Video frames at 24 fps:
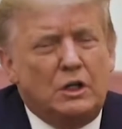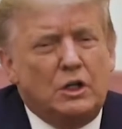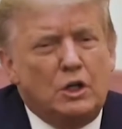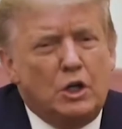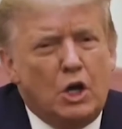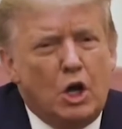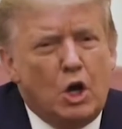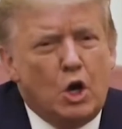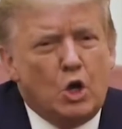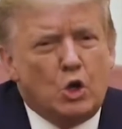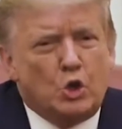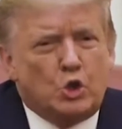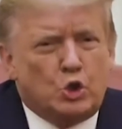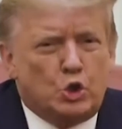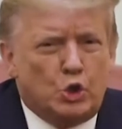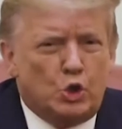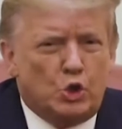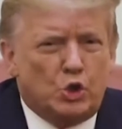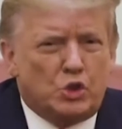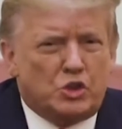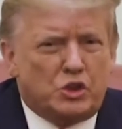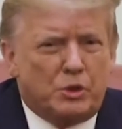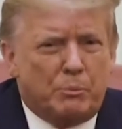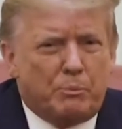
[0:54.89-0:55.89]
No
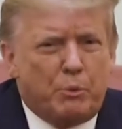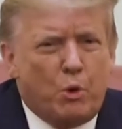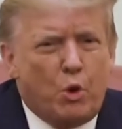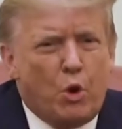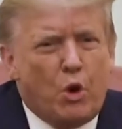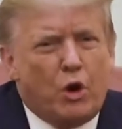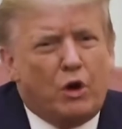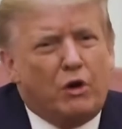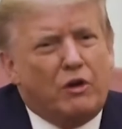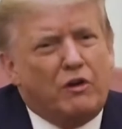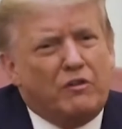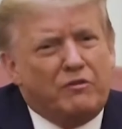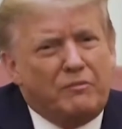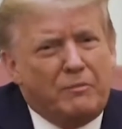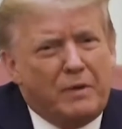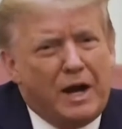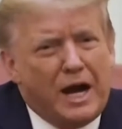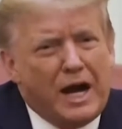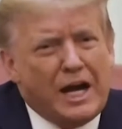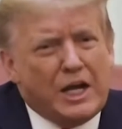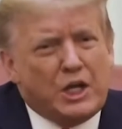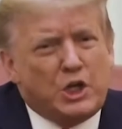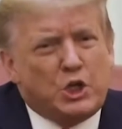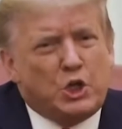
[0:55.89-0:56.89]
true supporter of
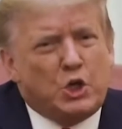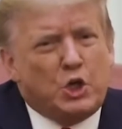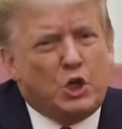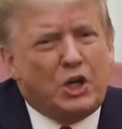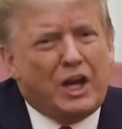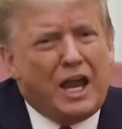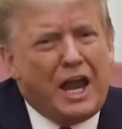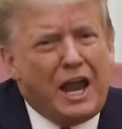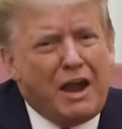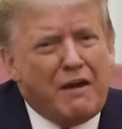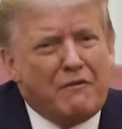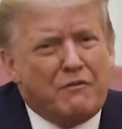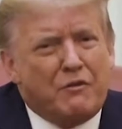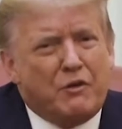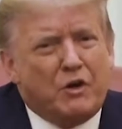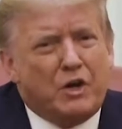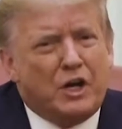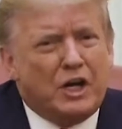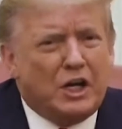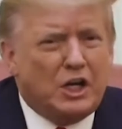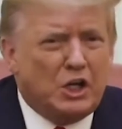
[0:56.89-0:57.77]
mine could ever